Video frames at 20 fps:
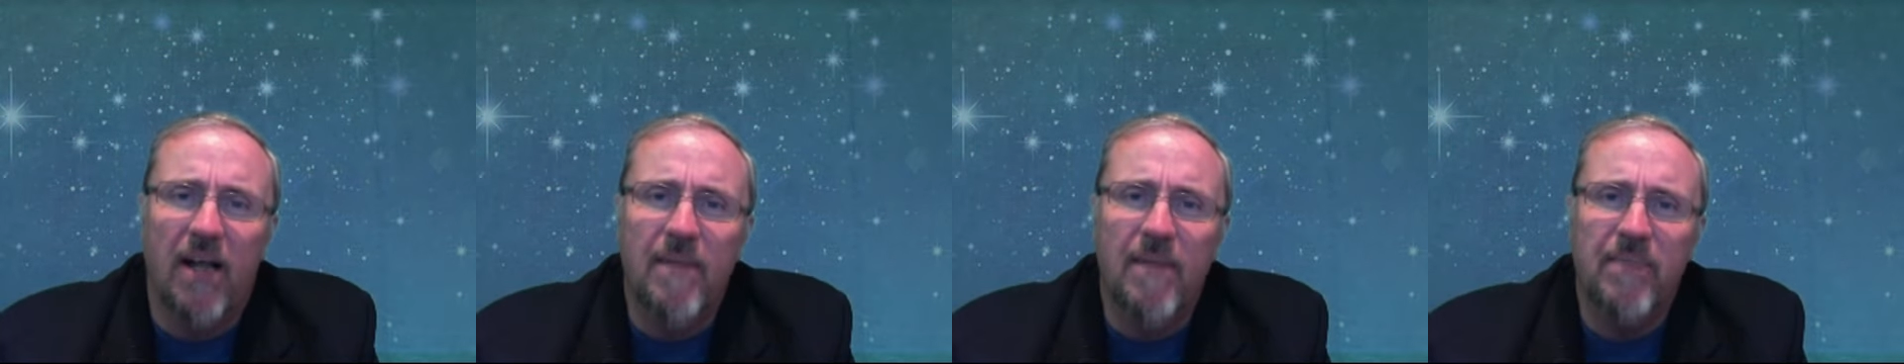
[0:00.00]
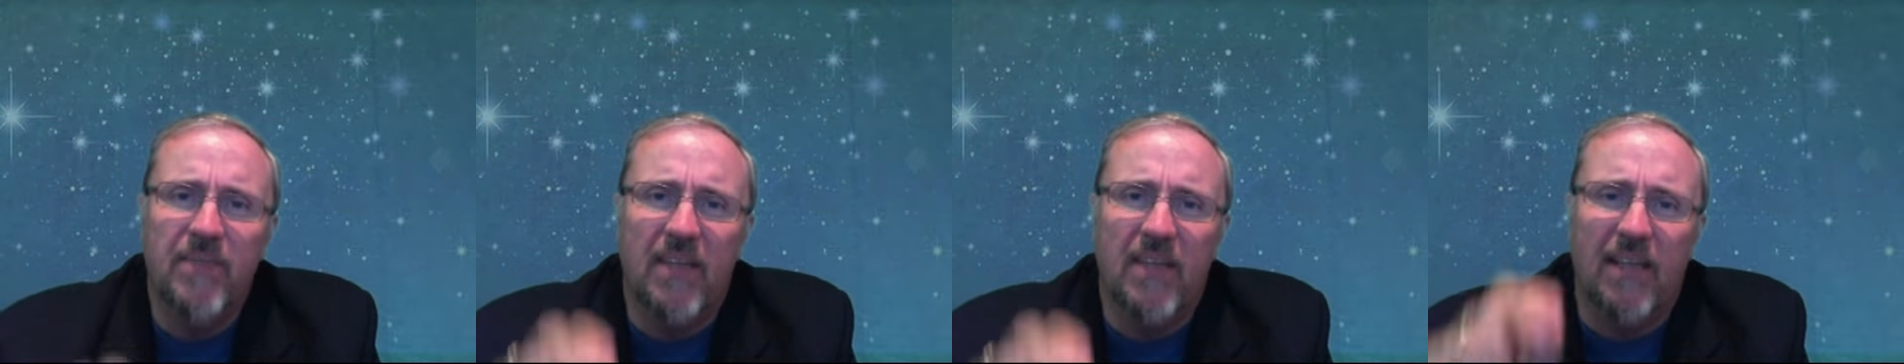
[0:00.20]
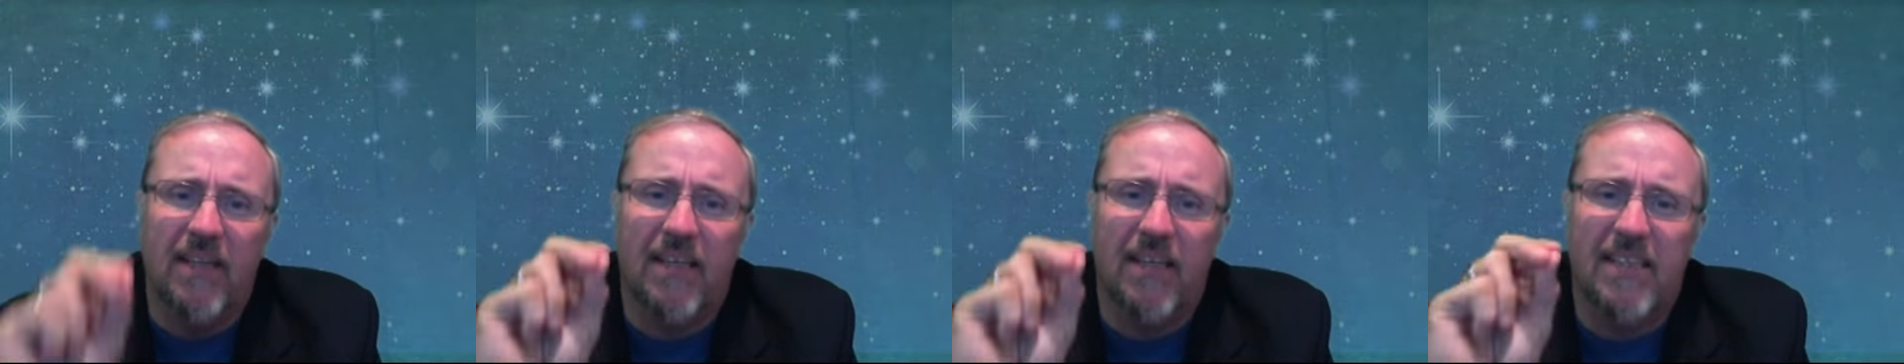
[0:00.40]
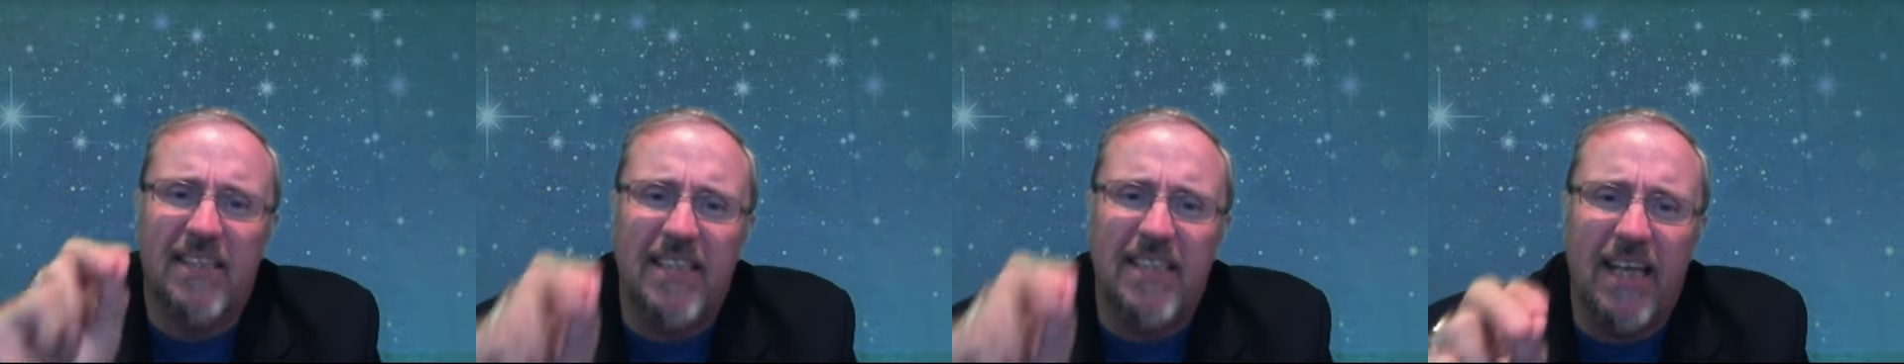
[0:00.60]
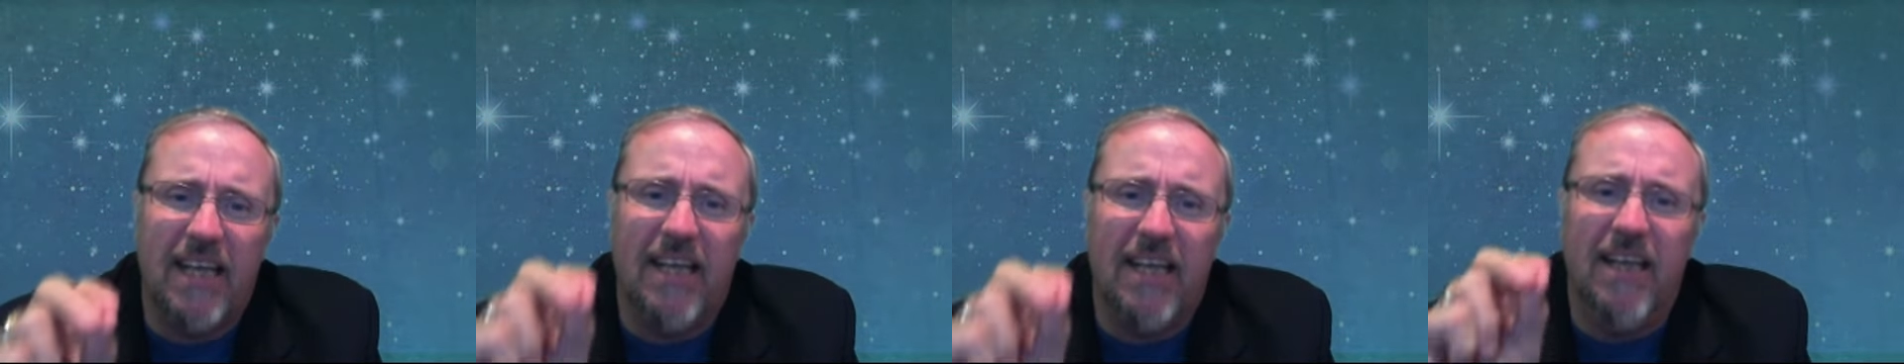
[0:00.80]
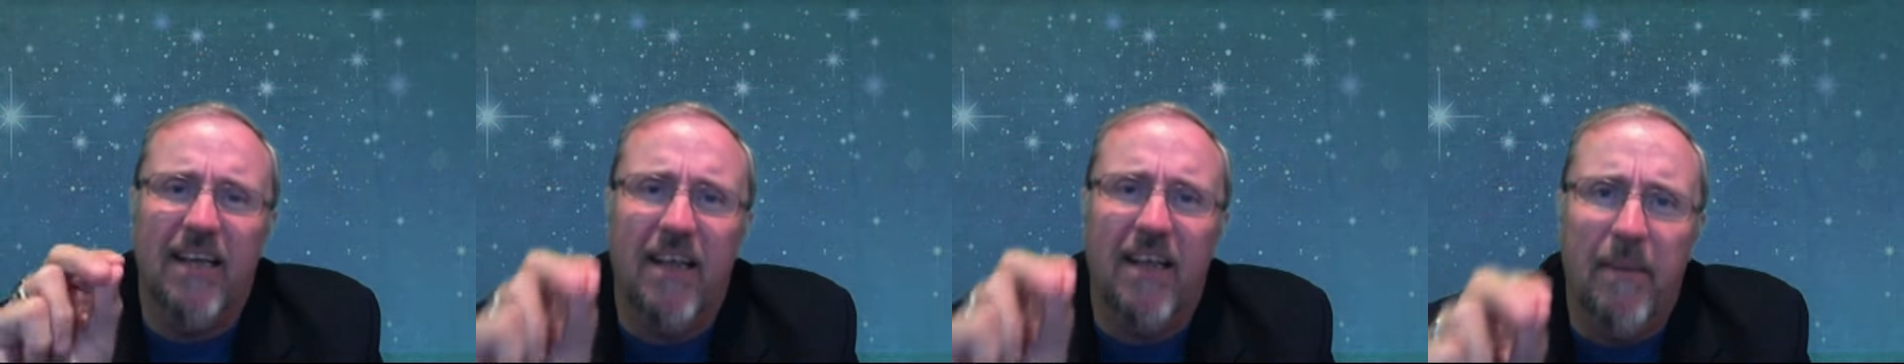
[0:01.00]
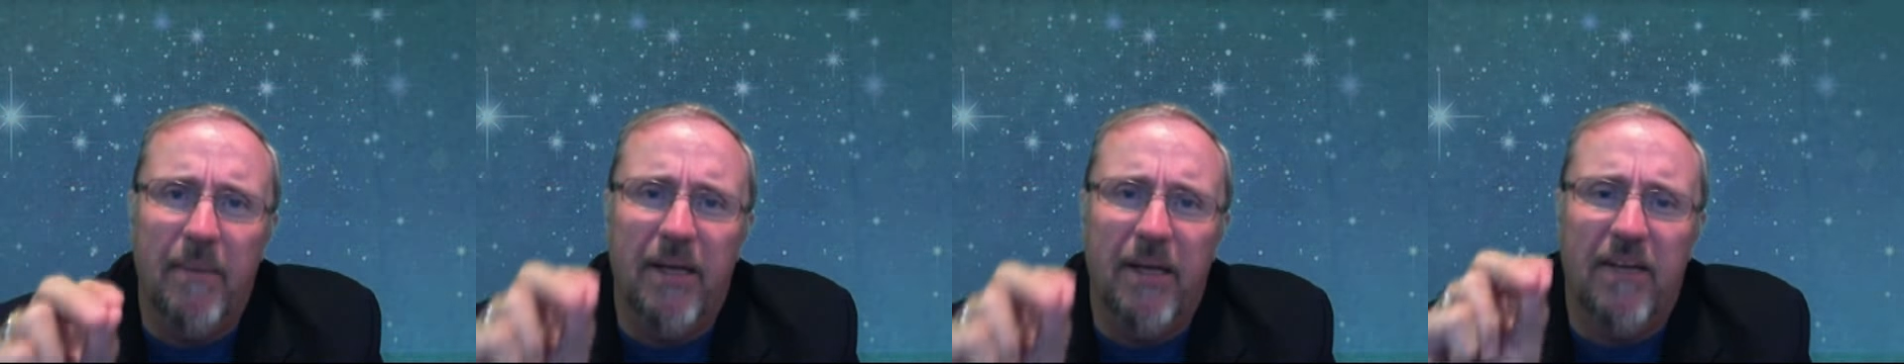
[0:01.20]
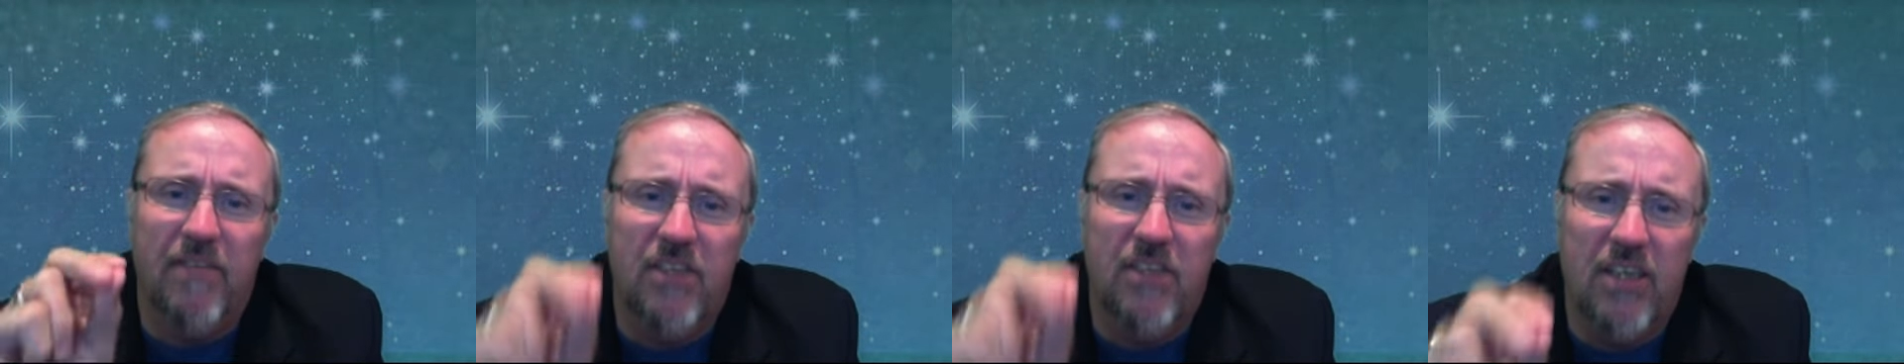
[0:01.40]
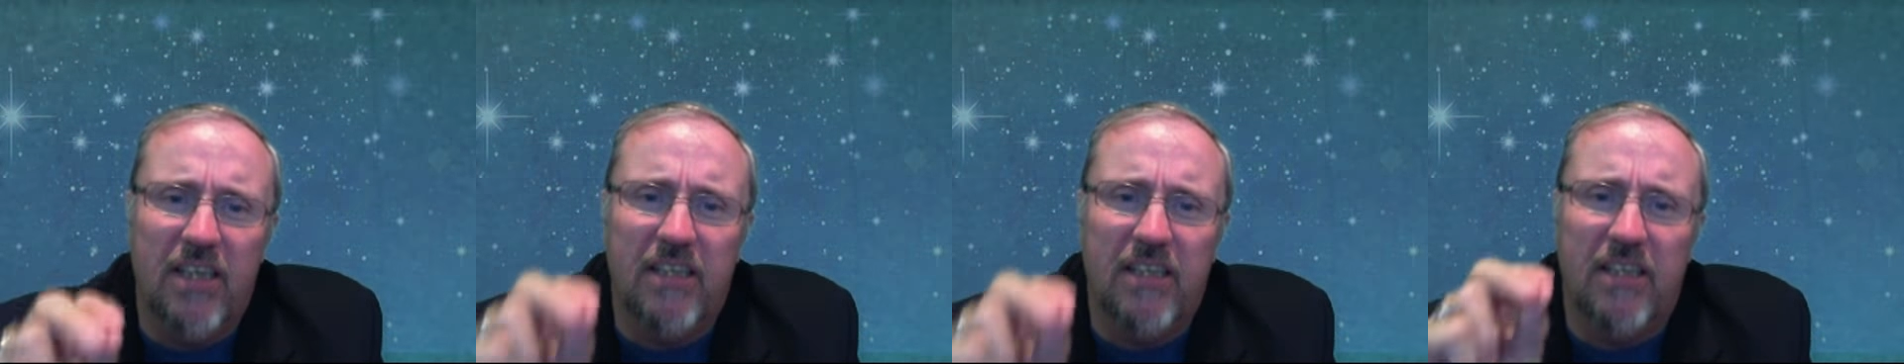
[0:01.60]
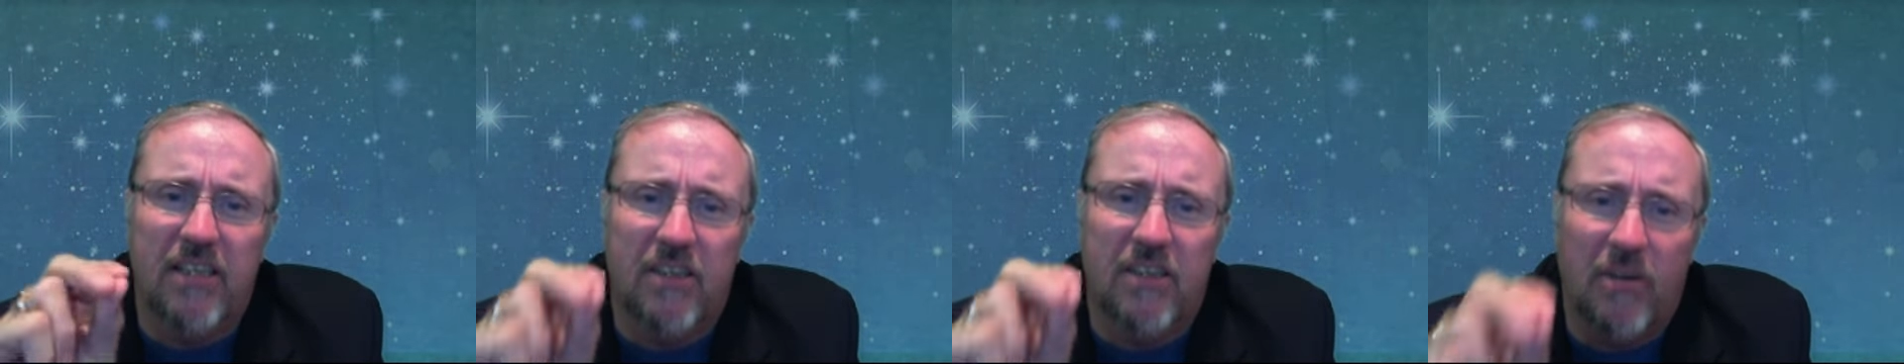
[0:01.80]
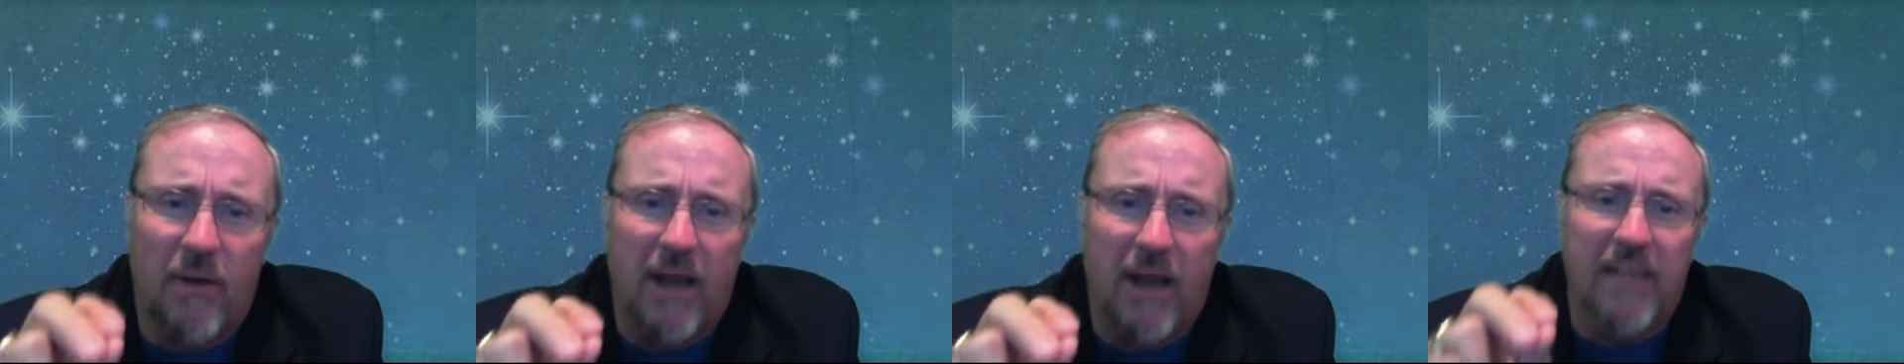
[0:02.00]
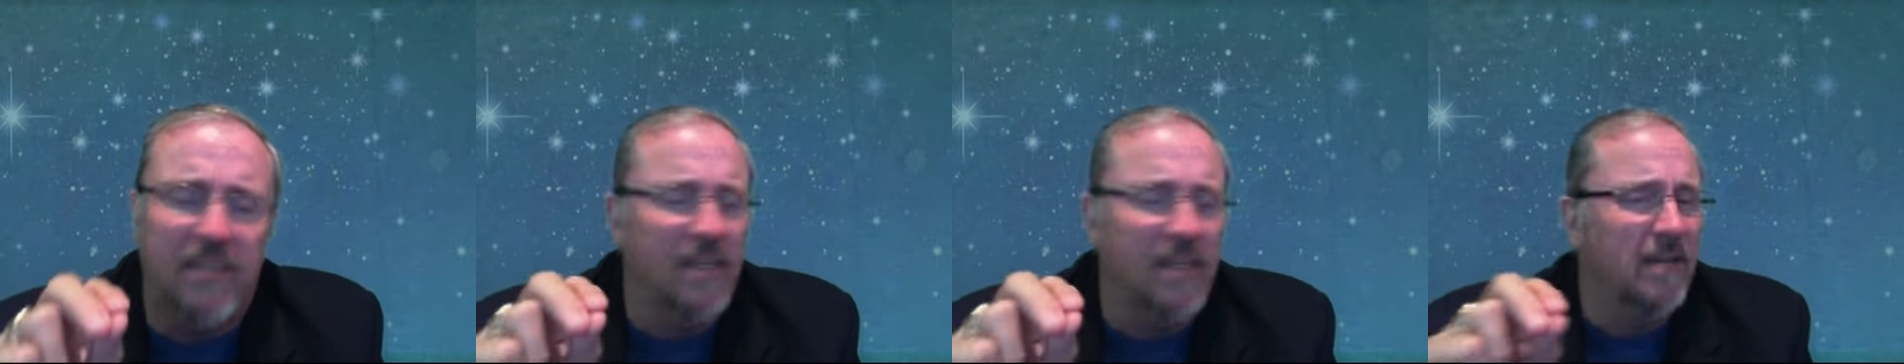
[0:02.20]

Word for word: to the second coming of jesus christ